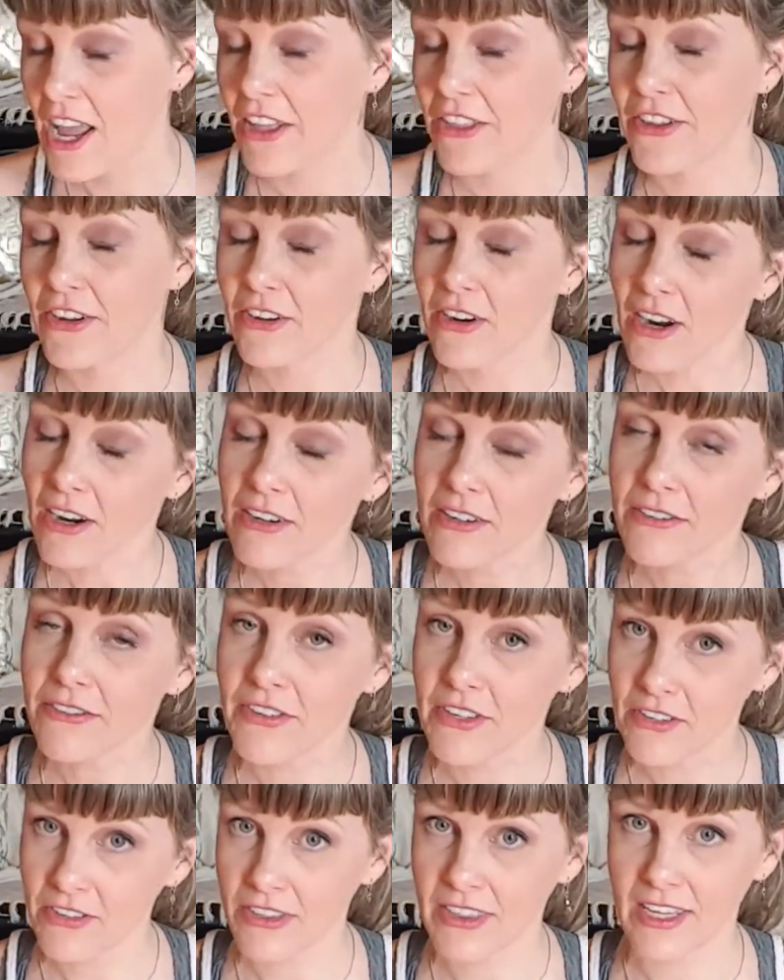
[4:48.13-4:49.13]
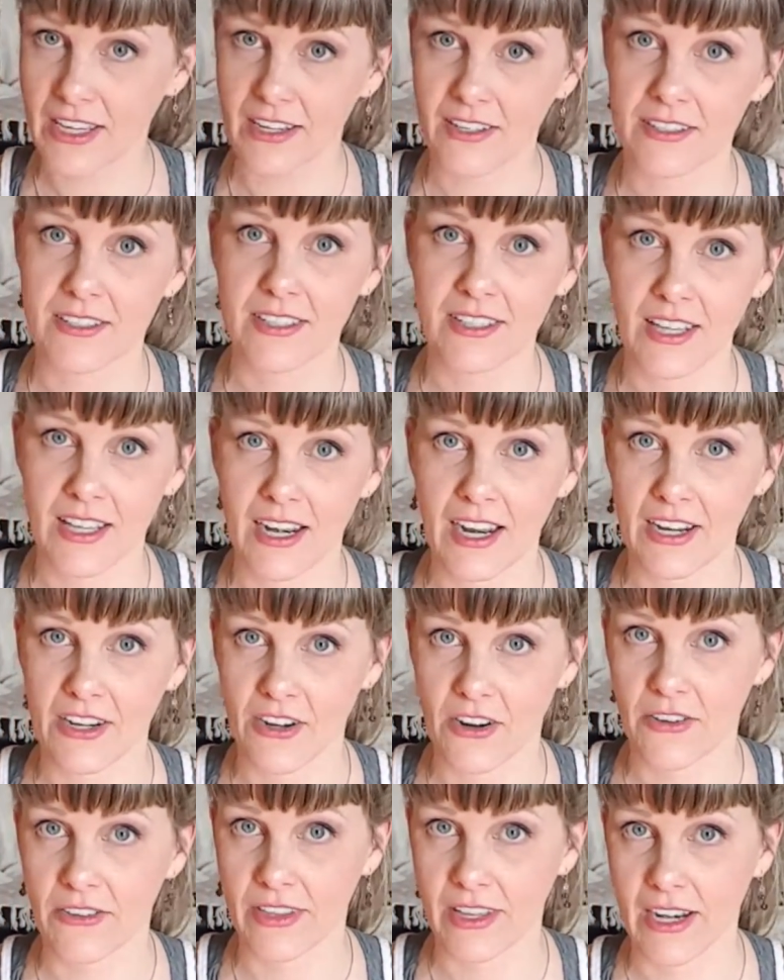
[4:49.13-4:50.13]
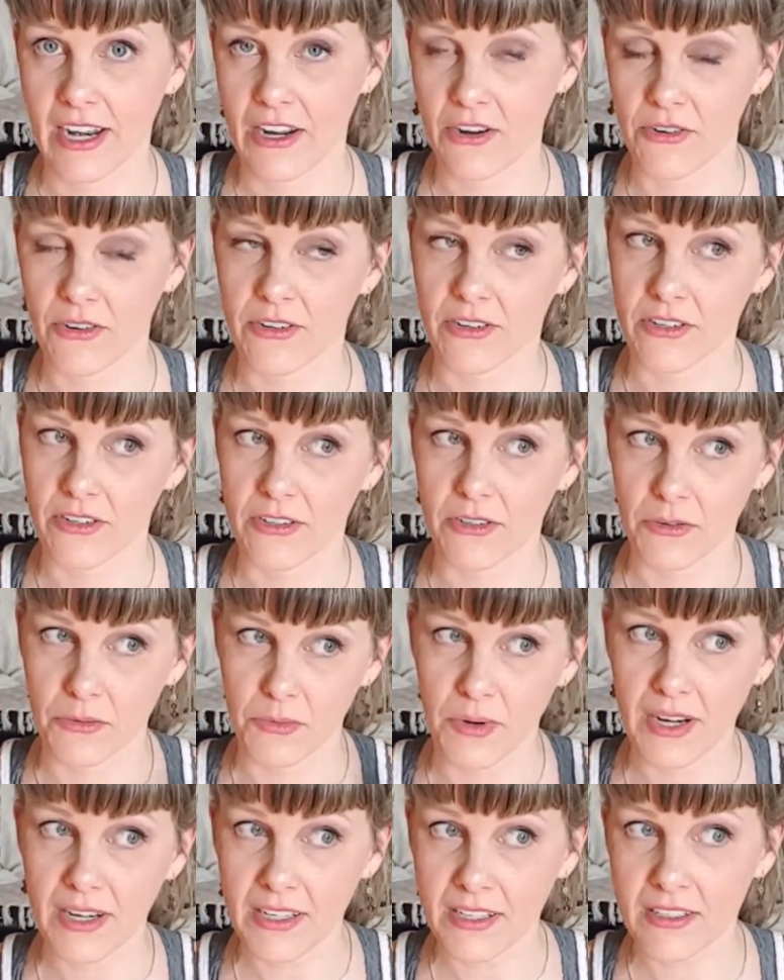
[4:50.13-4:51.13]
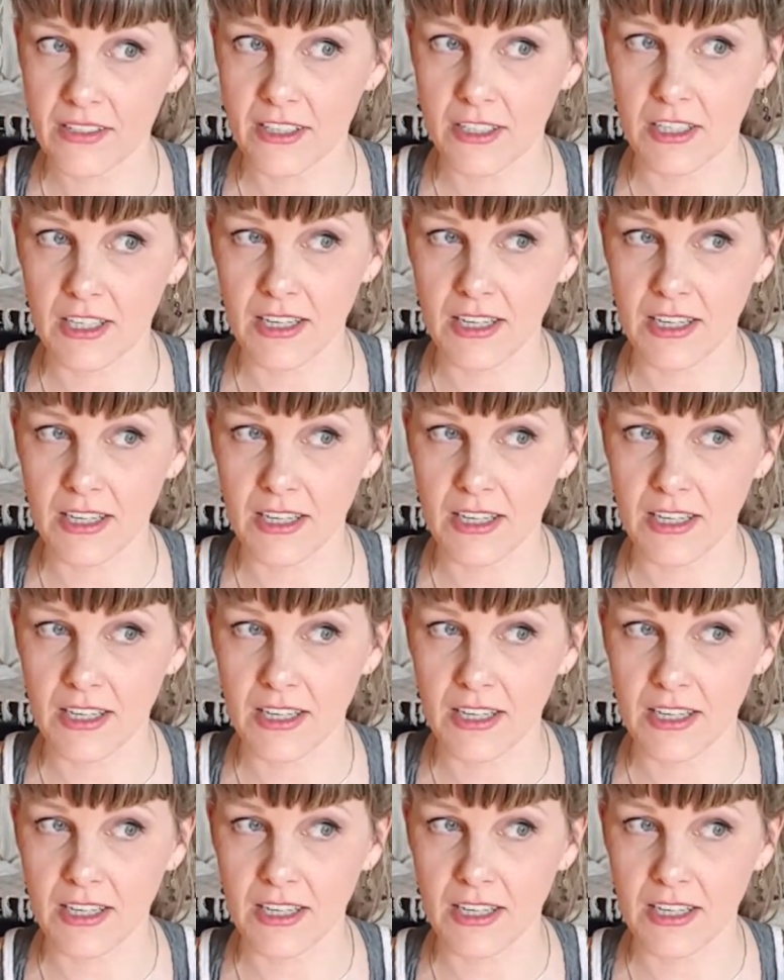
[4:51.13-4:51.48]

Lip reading: There are a few things that I know that I ordered, or one in